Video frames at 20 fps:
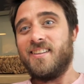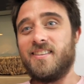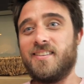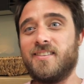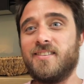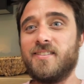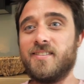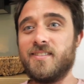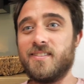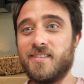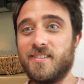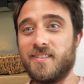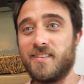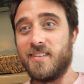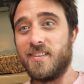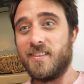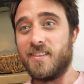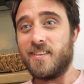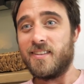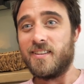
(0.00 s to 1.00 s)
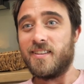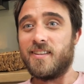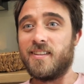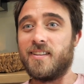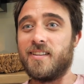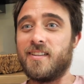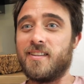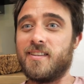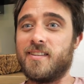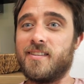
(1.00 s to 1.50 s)

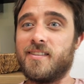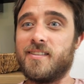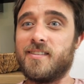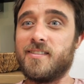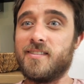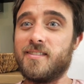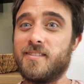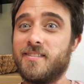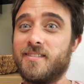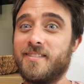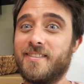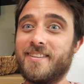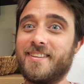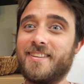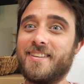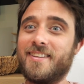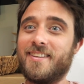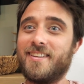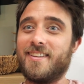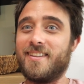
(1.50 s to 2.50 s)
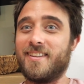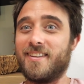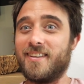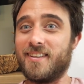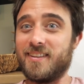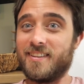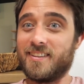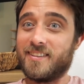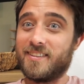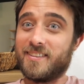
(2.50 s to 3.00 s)

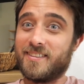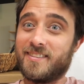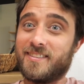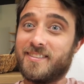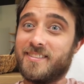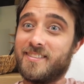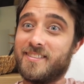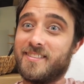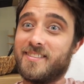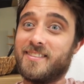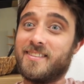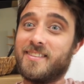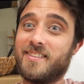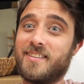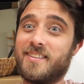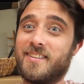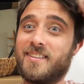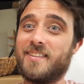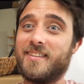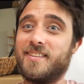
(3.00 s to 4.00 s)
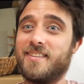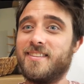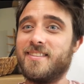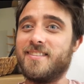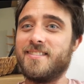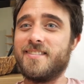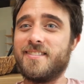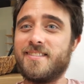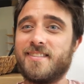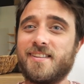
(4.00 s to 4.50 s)

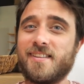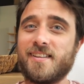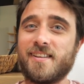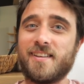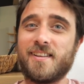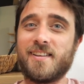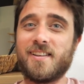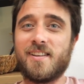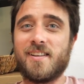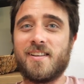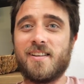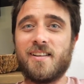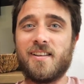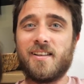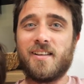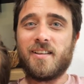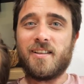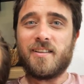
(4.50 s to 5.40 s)
(silent)